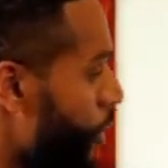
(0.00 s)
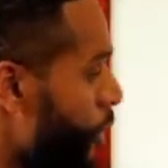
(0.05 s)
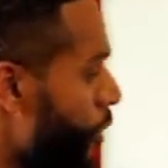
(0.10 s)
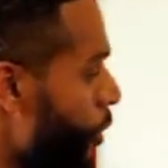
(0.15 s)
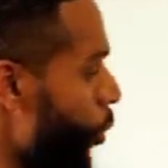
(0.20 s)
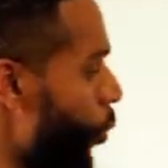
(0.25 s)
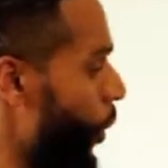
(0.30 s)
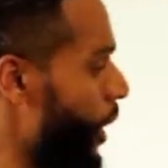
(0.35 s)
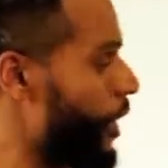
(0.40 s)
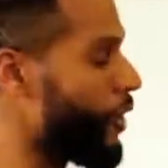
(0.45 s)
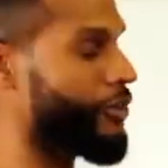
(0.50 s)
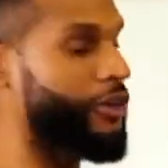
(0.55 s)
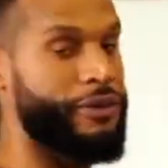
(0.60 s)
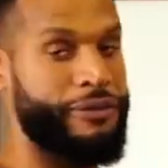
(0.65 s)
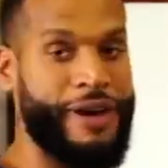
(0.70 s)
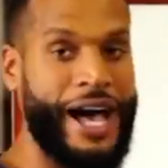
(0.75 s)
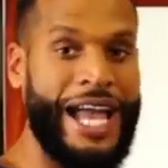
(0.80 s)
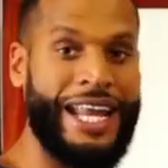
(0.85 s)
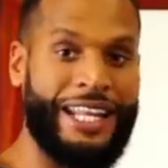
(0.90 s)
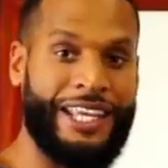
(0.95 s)
we are
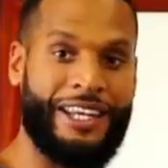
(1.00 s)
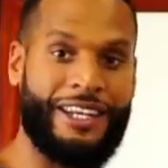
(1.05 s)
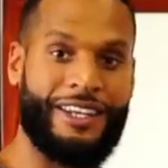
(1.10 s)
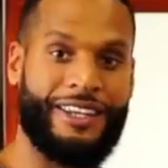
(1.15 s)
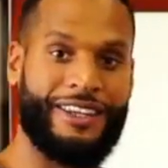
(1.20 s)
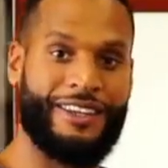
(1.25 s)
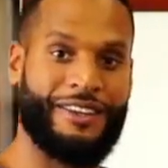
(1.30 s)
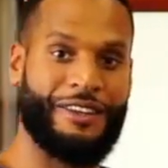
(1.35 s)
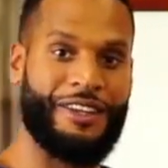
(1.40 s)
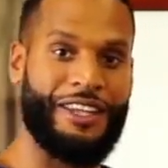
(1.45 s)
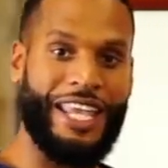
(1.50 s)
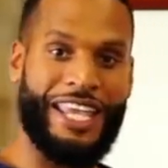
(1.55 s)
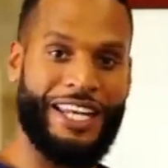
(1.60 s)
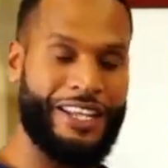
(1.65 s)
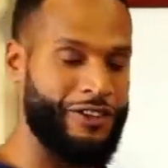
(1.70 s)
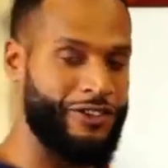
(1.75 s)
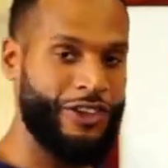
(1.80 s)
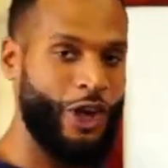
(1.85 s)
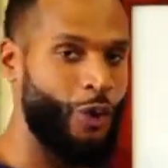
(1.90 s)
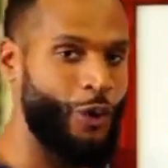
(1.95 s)
divided. And
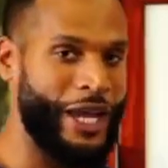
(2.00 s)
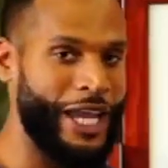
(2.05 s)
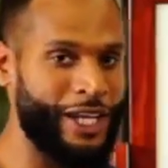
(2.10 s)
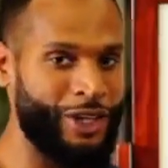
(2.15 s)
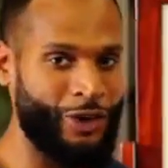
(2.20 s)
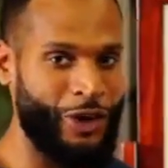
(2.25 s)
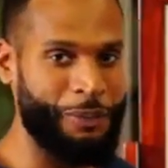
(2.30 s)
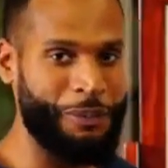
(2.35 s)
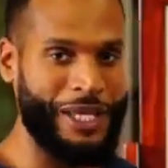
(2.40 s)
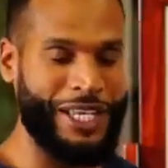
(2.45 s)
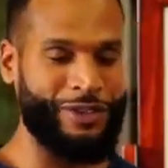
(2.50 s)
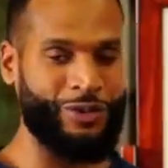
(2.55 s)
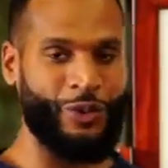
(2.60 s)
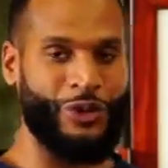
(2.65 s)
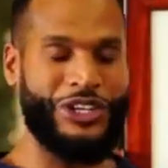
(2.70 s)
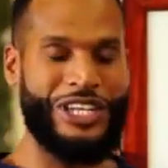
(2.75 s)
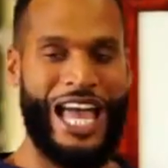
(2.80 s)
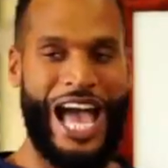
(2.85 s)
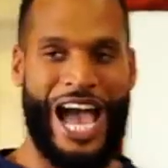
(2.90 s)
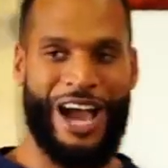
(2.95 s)
it's so ignorant because we're
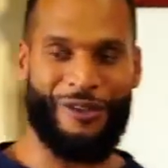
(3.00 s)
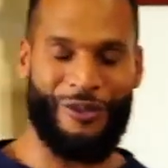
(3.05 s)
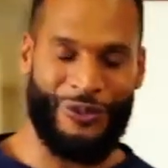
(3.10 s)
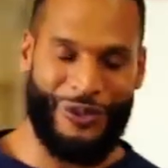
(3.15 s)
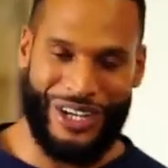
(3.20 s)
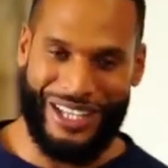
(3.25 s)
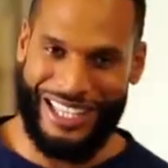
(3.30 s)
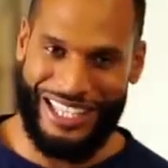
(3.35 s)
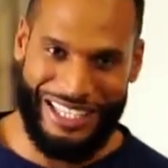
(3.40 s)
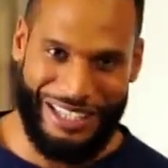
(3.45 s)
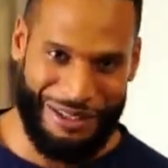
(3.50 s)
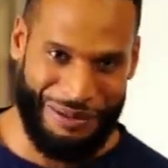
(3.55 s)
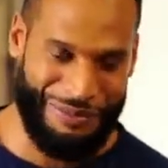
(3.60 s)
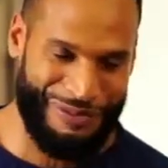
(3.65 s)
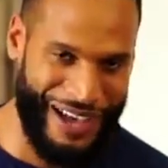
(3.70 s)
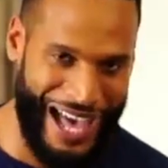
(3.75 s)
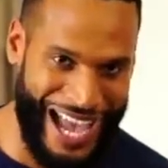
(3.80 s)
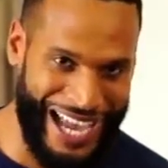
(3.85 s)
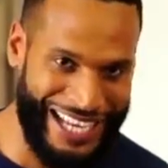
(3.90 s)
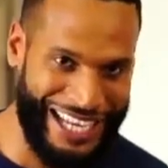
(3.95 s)
not really
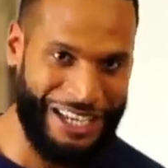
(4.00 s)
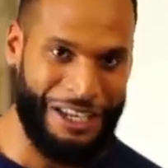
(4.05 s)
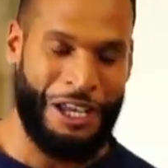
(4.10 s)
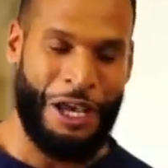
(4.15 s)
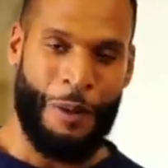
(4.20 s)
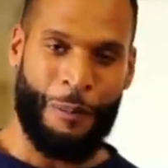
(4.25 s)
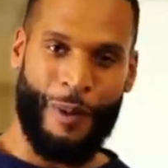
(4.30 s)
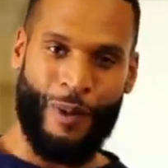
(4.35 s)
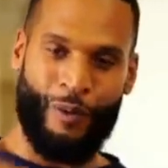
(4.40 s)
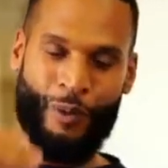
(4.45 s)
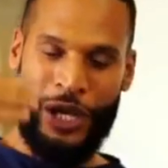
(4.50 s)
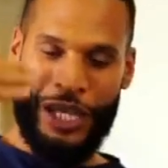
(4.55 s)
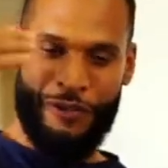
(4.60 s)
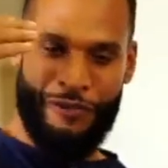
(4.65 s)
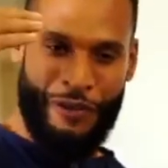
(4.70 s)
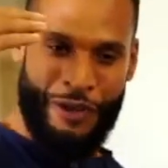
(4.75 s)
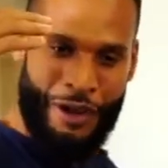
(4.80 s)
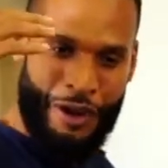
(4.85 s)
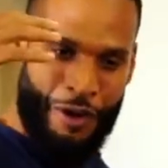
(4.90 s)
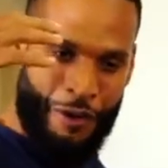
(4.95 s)
divided, but
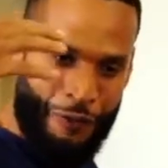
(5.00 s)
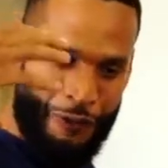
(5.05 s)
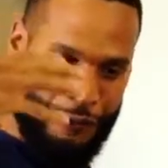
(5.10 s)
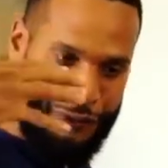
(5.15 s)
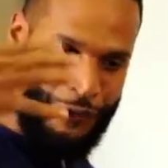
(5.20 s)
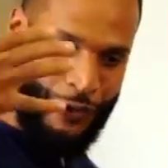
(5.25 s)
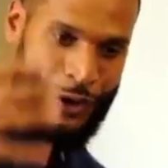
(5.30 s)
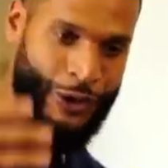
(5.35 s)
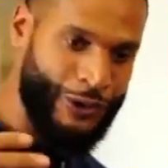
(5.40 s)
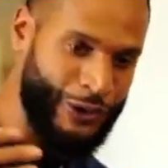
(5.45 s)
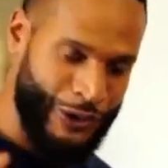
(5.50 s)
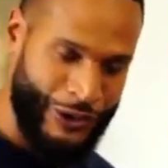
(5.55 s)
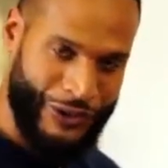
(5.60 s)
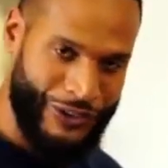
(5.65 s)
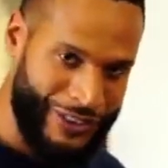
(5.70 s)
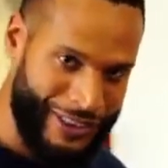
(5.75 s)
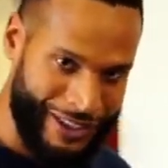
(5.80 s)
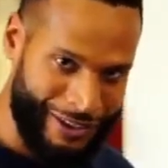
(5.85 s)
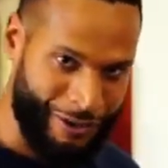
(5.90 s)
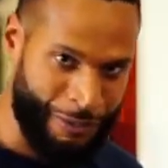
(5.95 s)
we've
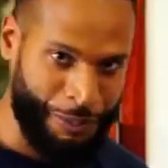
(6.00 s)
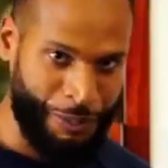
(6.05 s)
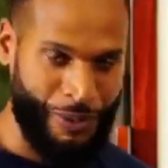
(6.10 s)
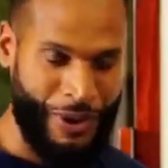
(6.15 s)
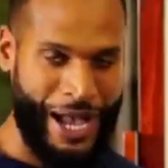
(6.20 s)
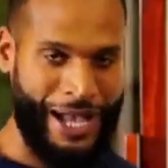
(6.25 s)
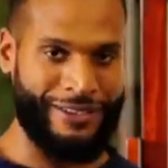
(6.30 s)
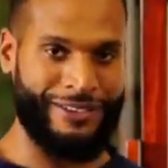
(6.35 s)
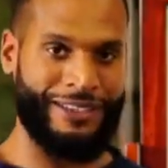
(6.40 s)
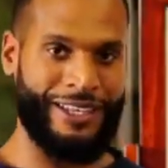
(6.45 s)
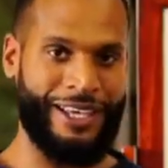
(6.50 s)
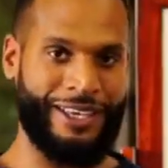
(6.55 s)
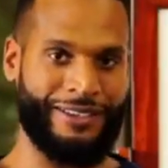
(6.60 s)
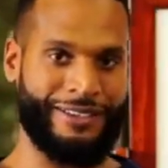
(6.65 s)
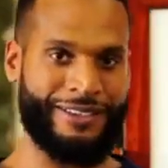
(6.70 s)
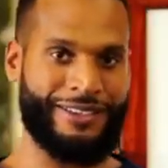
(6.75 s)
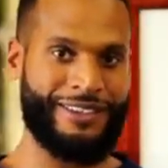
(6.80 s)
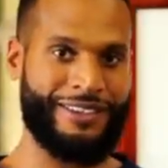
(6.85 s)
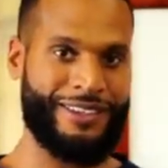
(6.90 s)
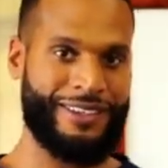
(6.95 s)
furthered this
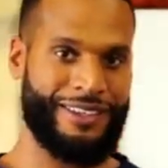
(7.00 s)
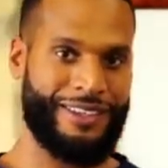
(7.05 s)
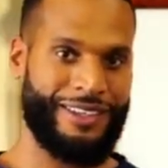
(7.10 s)
process.